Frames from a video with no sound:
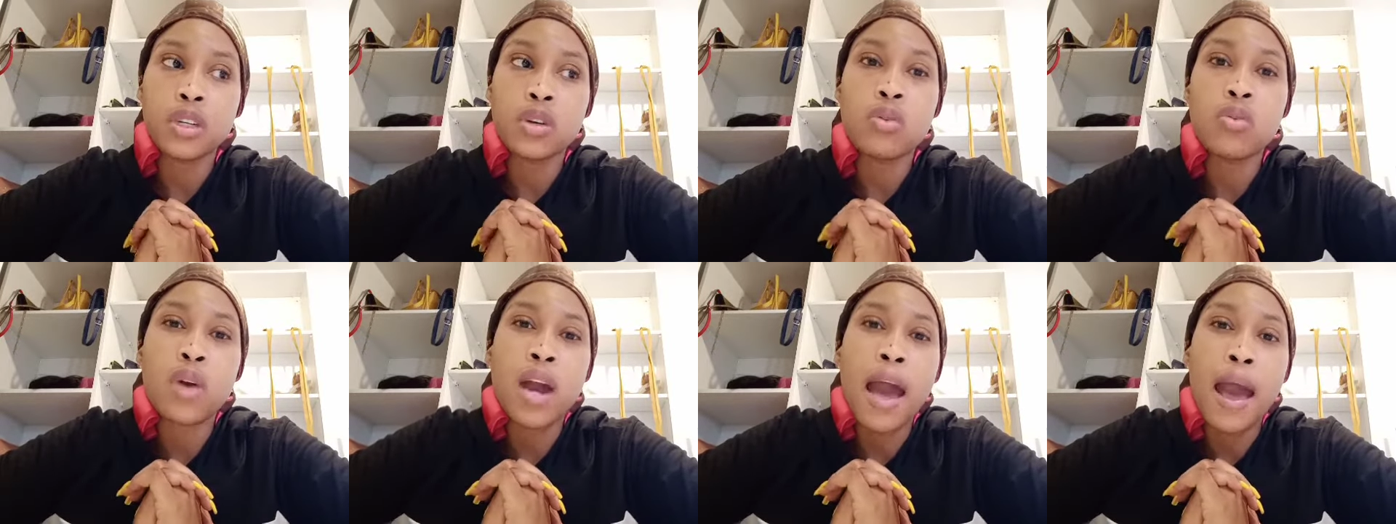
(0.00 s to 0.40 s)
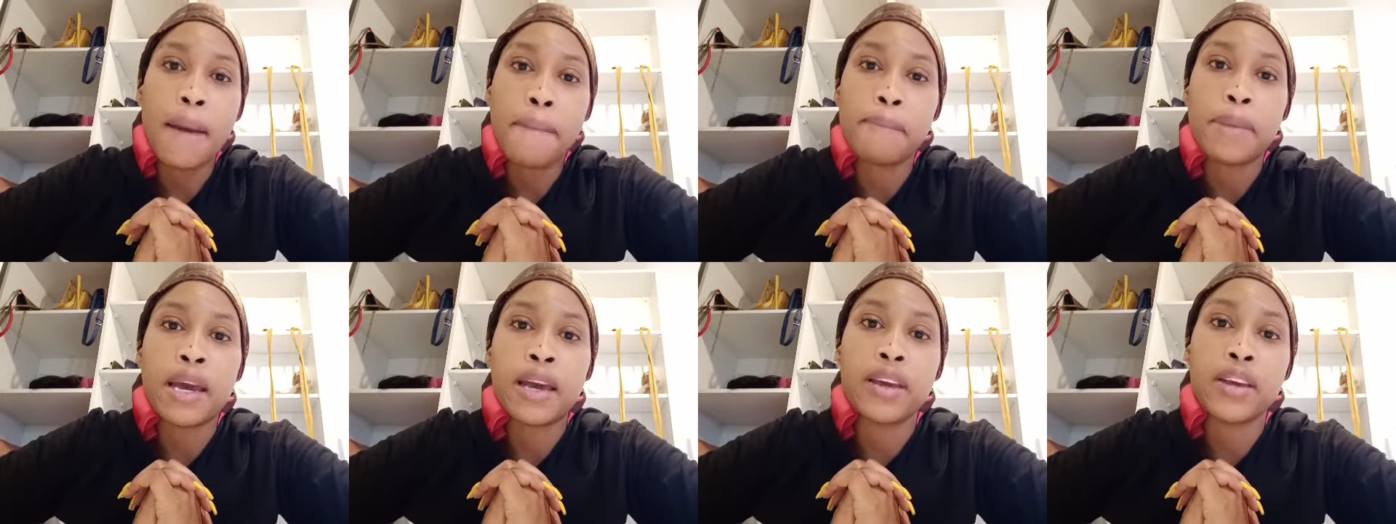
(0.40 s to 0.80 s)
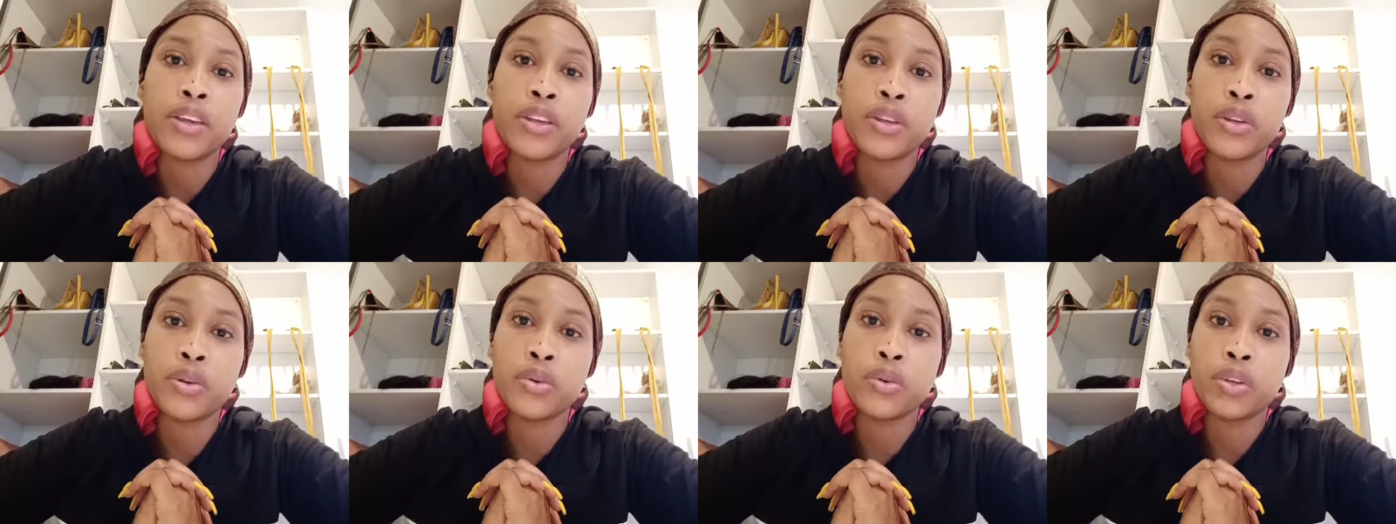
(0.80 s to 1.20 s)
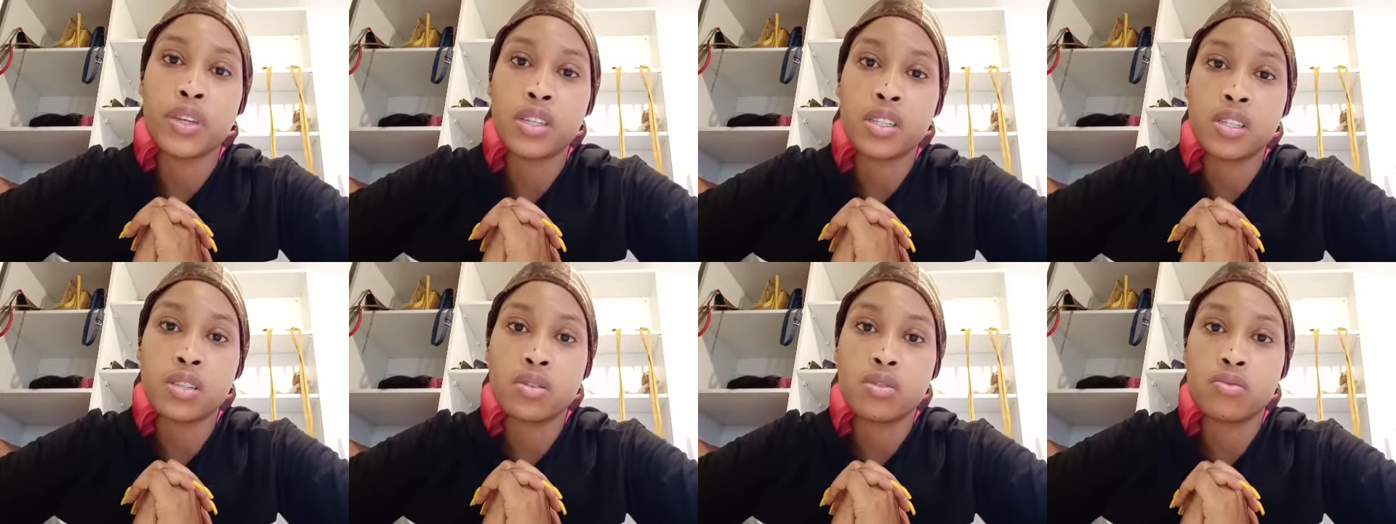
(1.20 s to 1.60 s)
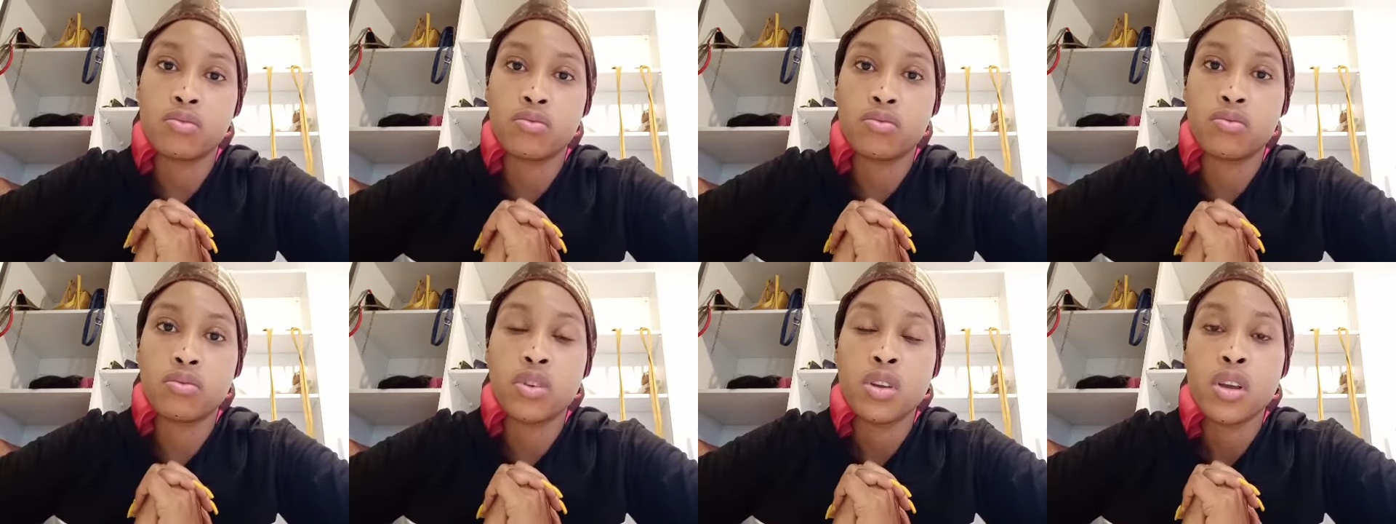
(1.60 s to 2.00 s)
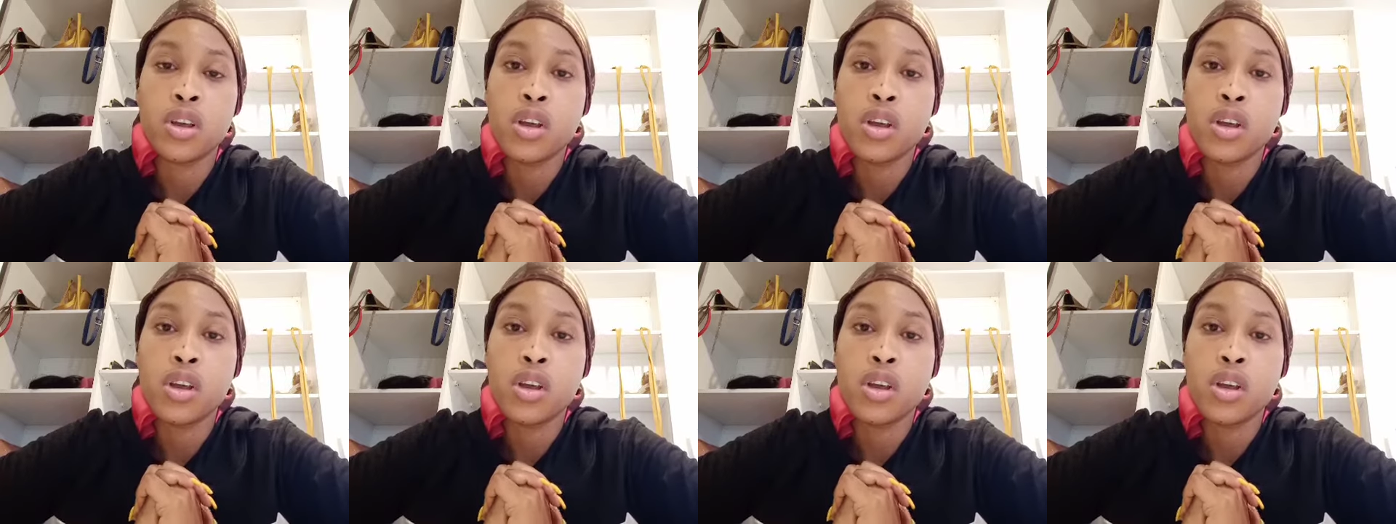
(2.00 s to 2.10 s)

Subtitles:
ukamba, ngesiZulu.